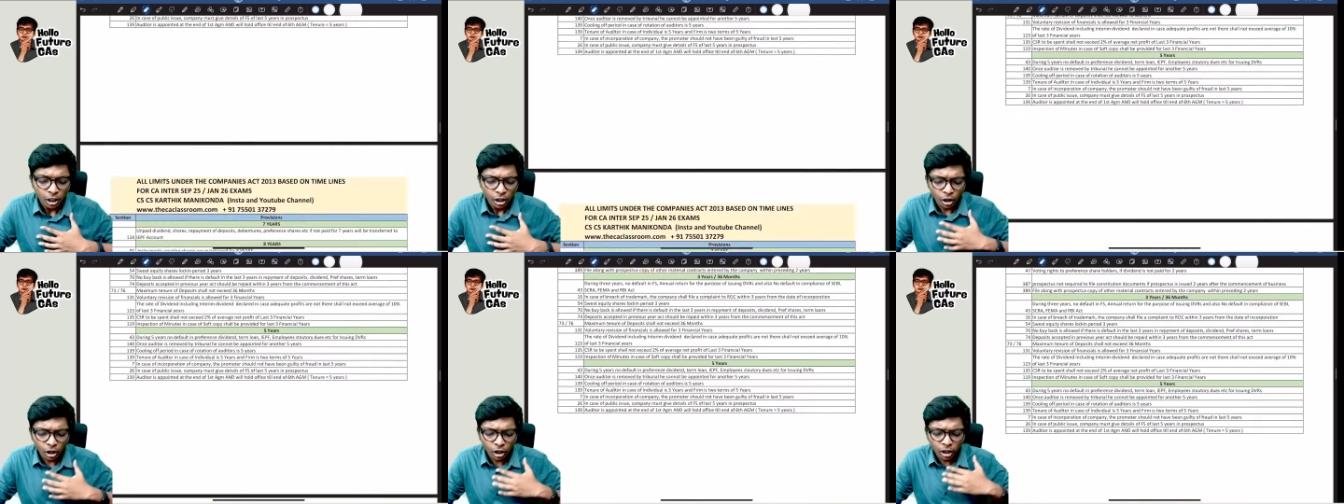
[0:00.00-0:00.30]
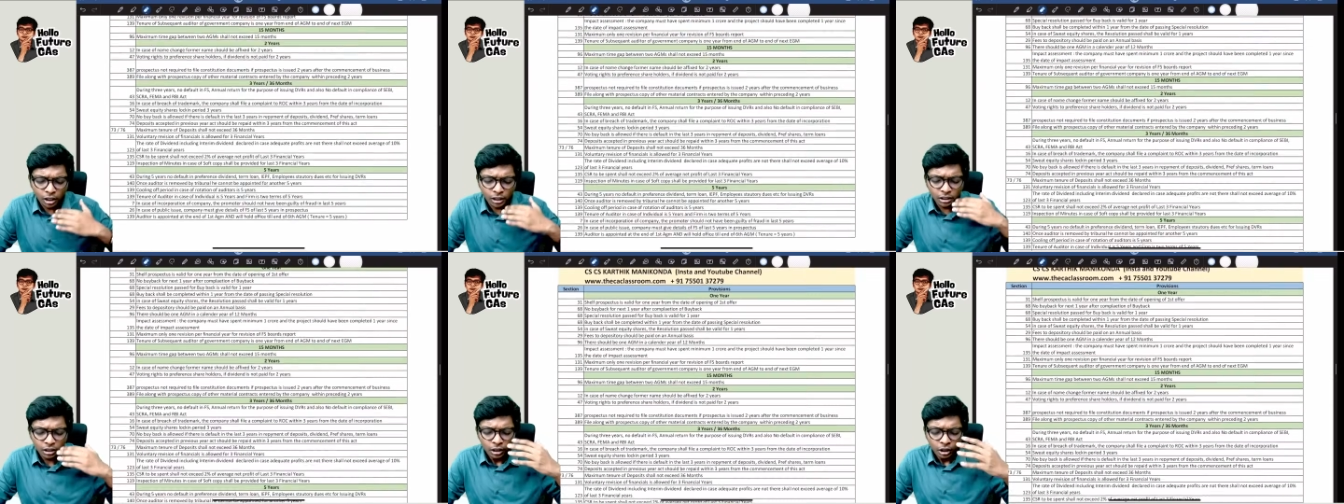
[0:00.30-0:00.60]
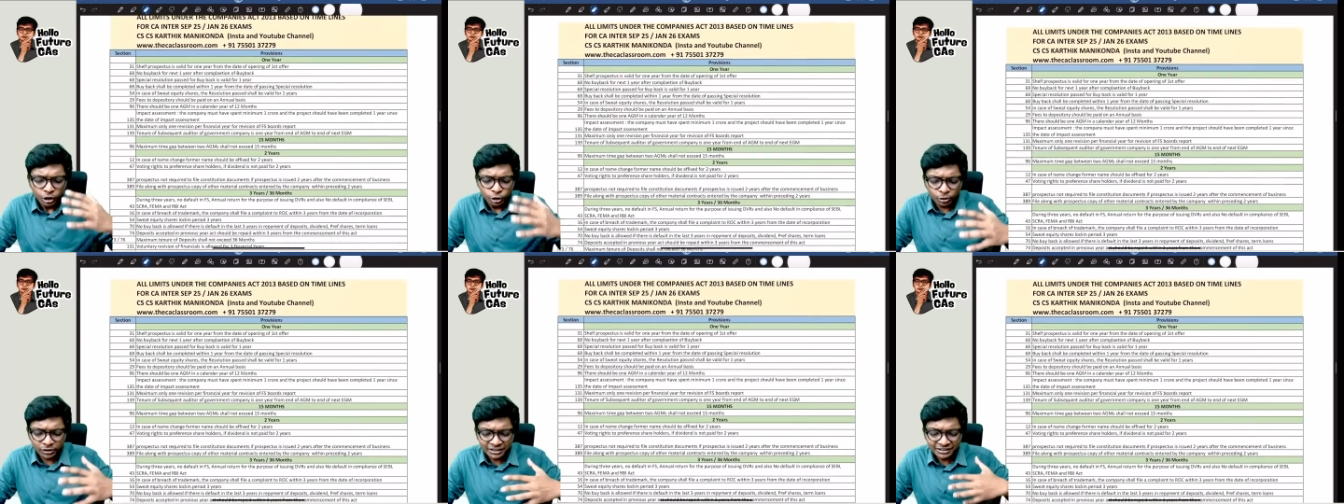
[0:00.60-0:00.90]
Or
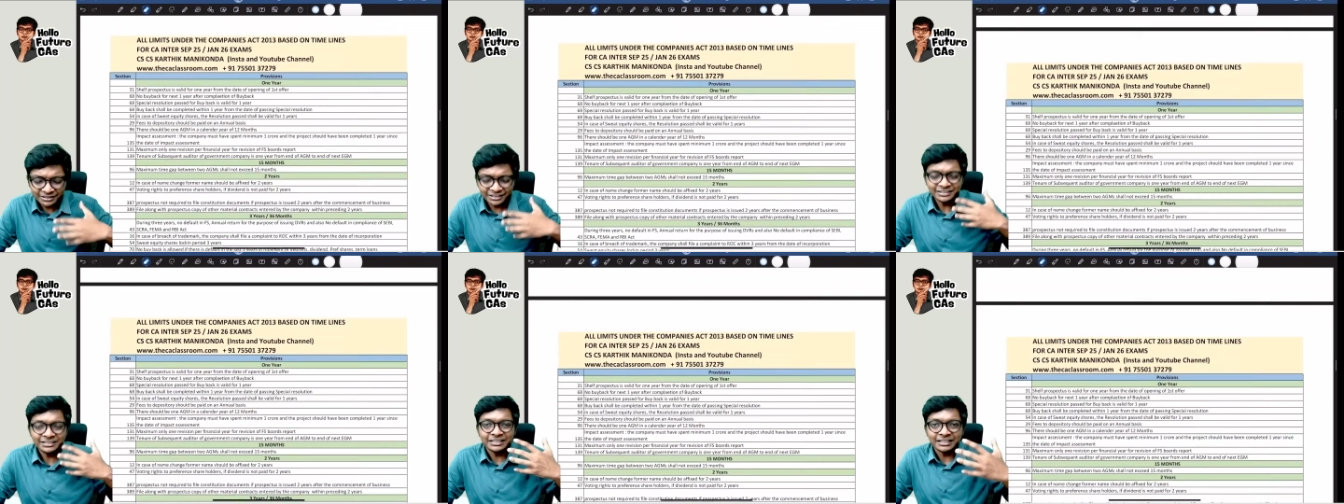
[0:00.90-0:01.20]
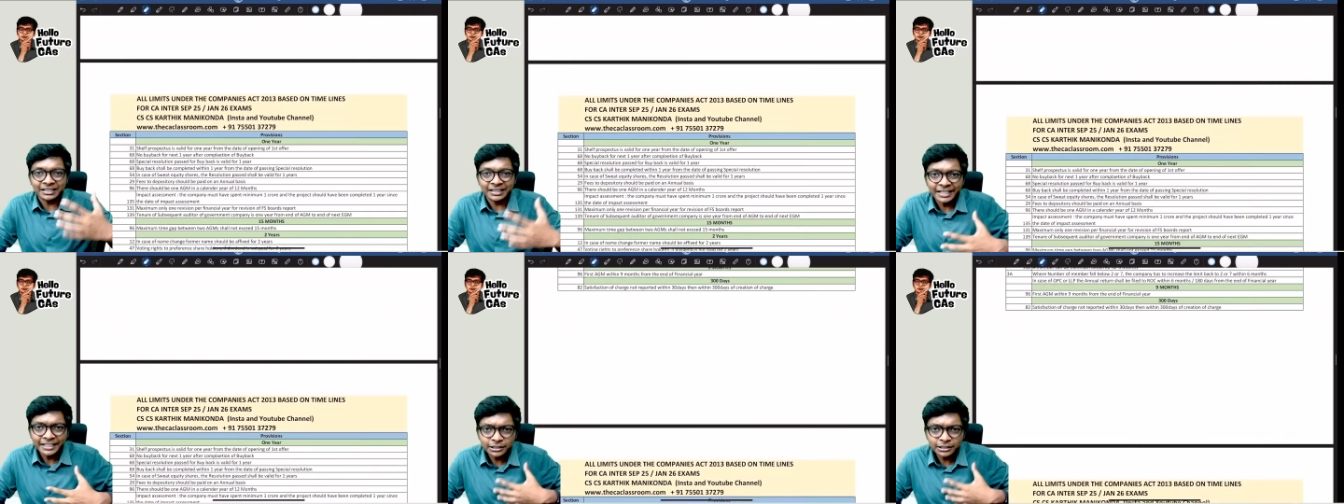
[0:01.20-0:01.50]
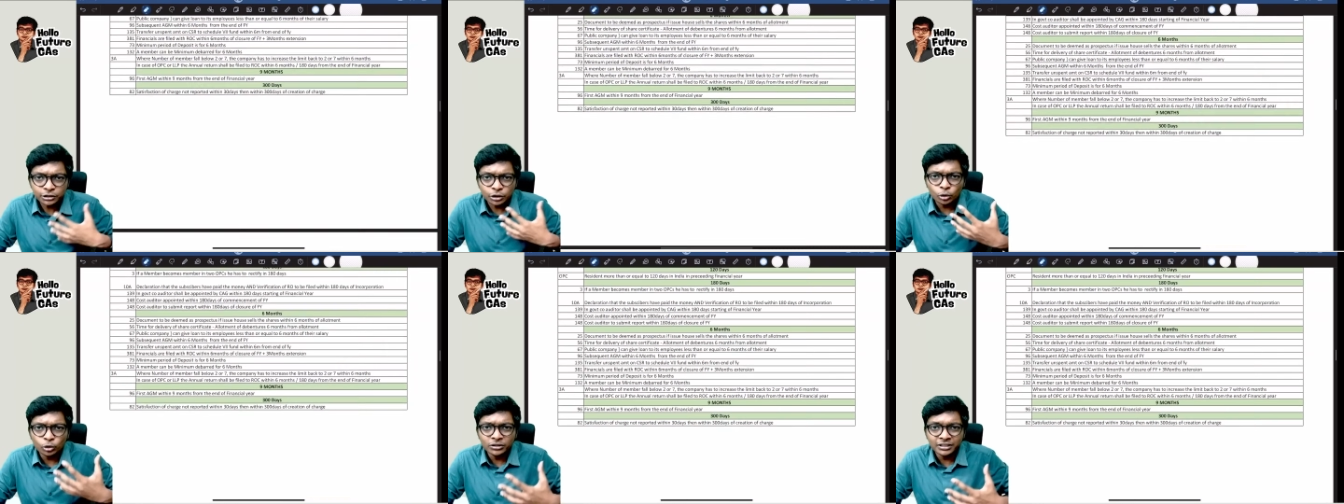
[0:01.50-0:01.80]
you can just
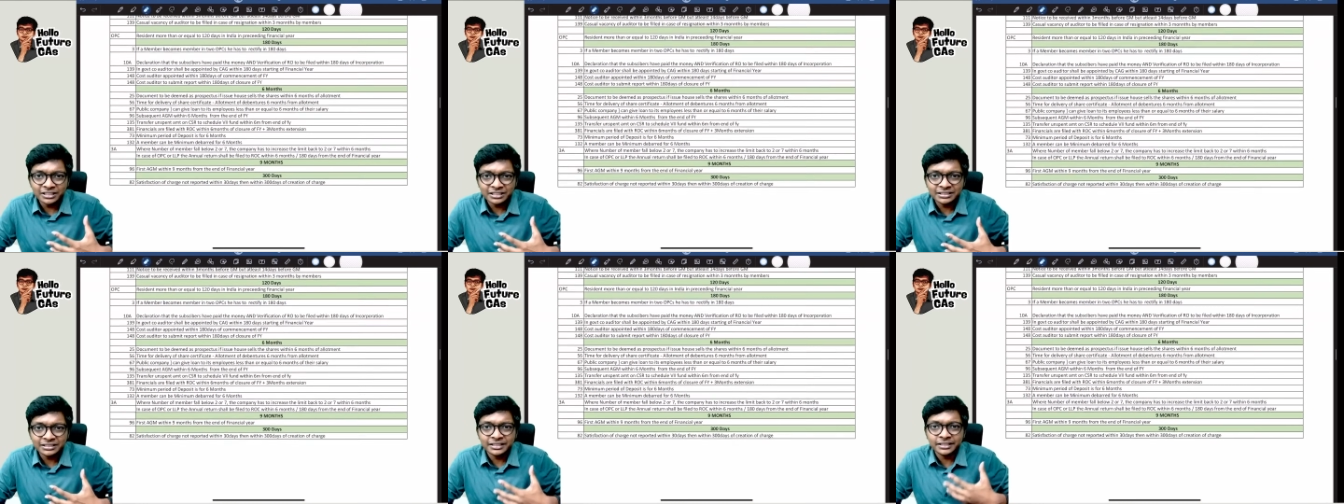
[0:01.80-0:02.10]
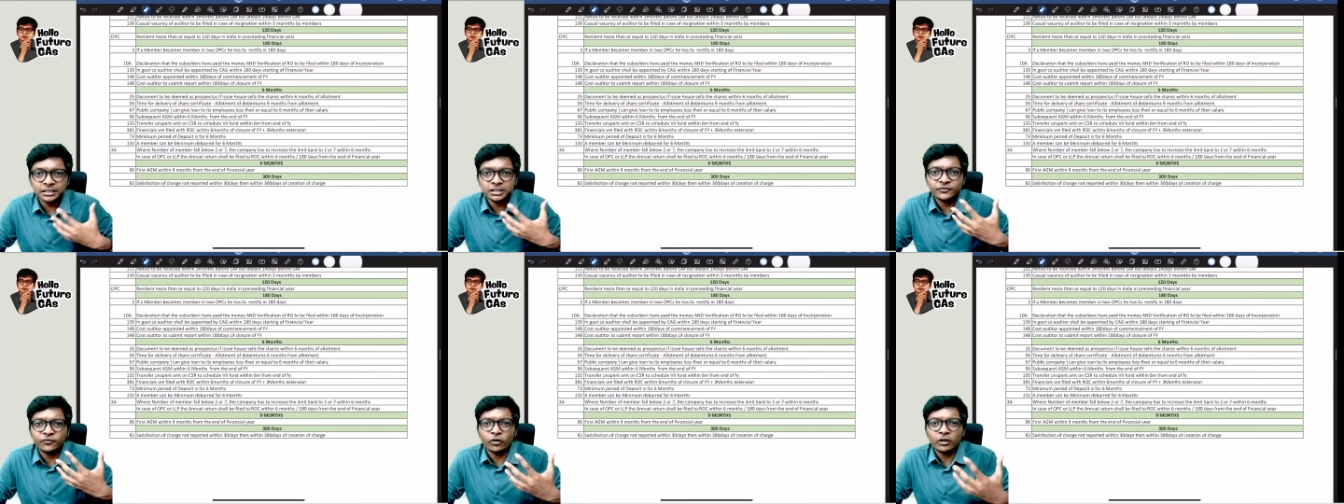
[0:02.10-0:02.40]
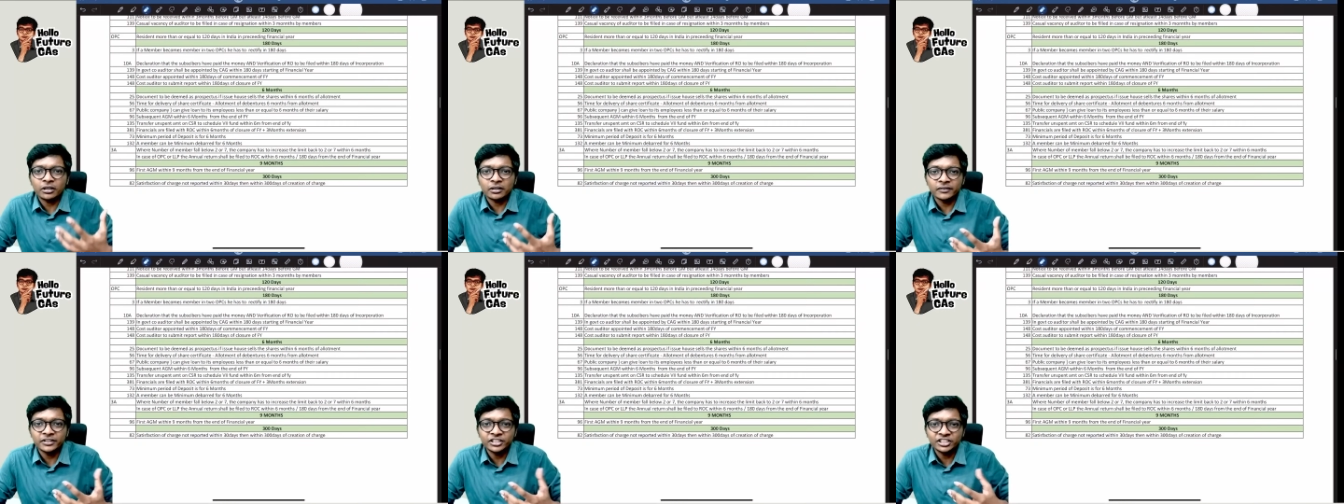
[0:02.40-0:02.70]
read through these things
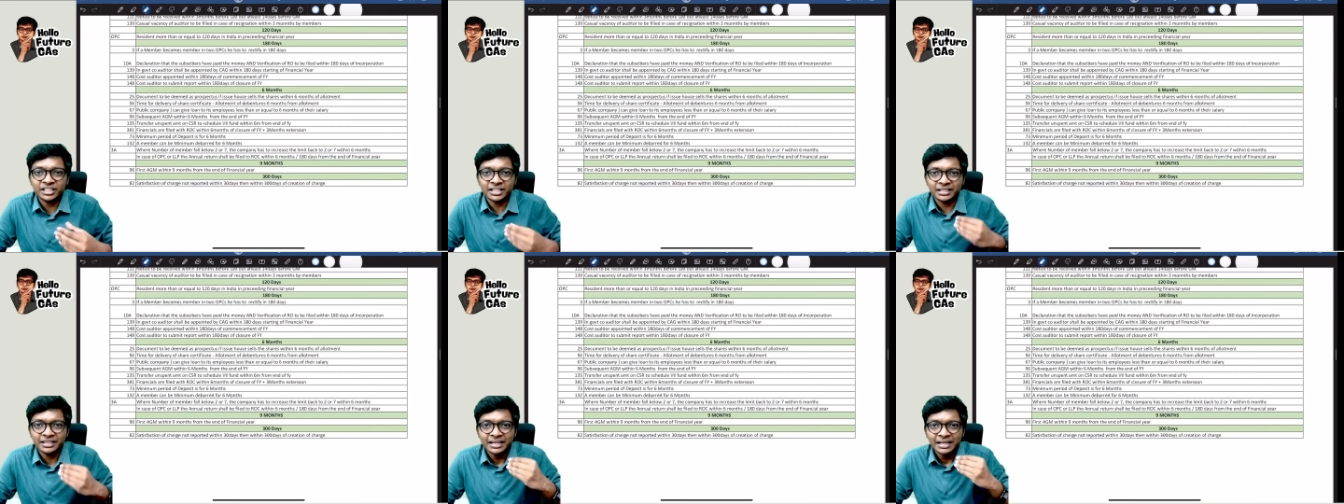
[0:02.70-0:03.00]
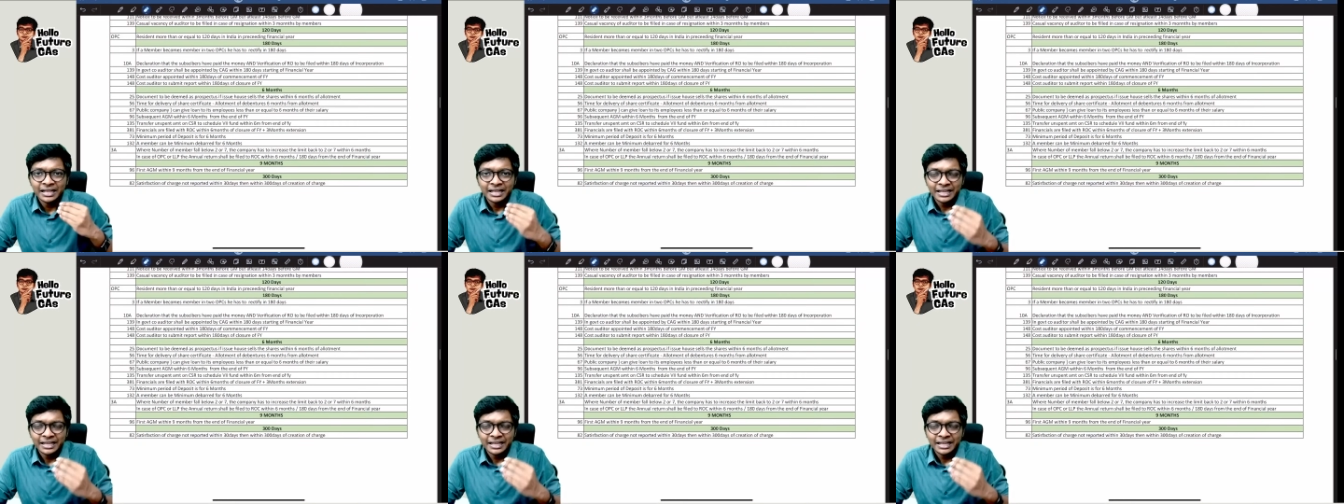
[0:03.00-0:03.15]
for revision.